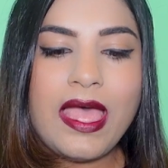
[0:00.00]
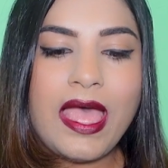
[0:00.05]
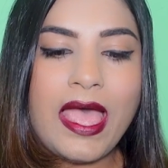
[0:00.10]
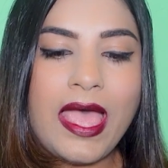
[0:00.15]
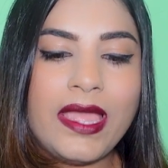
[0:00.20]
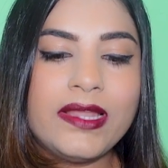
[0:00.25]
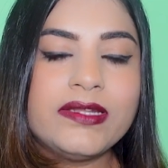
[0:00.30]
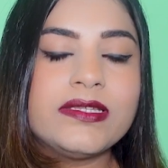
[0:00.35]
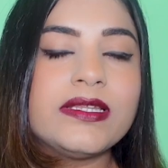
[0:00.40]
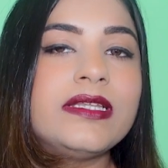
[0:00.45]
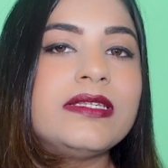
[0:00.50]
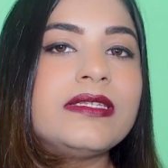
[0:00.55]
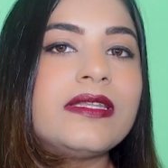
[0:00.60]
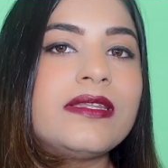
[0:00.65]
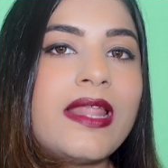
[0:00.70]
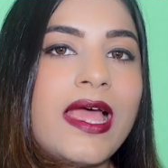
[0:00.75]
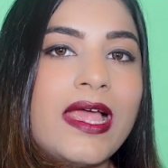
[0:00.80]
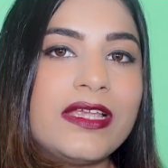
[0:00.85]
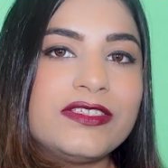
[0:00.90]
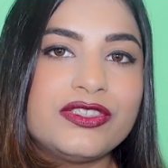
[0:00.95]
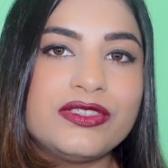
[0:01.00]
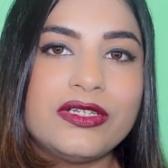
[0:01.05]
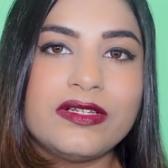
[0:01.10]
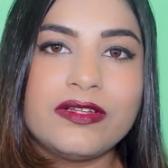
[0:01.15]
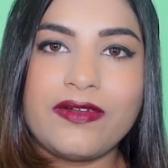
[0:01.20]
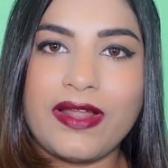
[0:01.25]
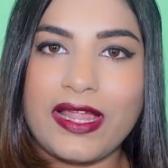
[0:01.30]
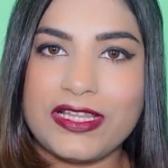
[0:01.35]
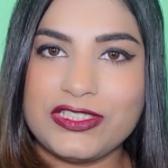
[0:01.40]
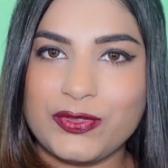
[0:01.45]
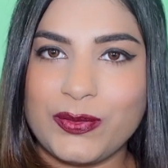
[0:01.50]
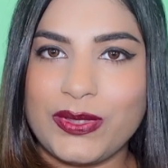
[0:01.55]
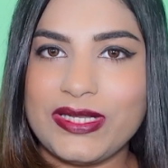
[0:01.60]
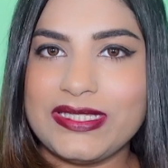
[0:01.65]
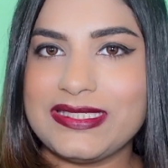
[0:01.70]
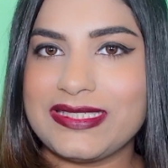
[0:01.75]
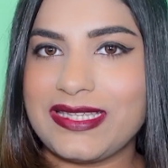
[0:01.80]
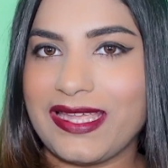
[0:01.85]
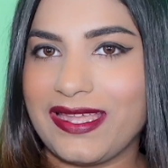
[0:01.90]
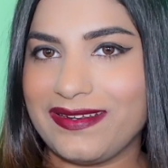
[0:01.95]
and international
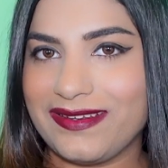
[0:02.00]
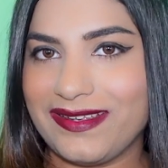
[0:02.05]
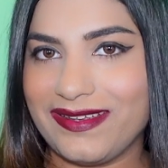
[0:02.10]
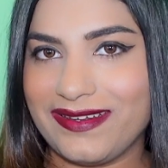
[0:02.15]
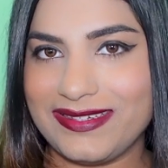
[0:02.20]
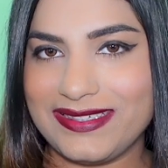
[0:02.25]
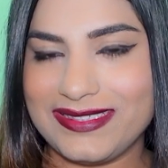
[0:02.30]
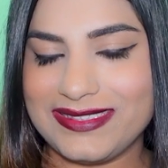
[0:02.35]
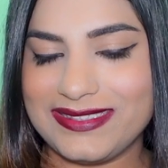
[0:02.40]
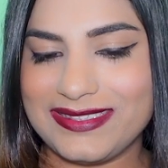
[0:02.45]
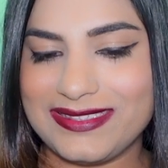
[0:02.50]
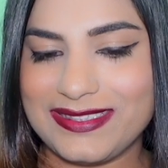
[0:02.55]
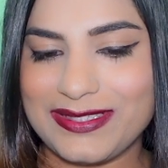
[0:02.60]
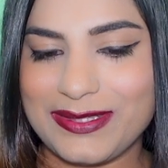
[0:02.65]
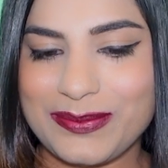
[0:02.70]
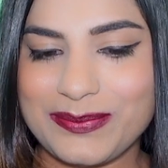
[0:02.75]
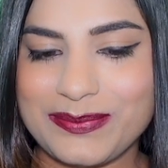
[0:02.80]
graduates categories.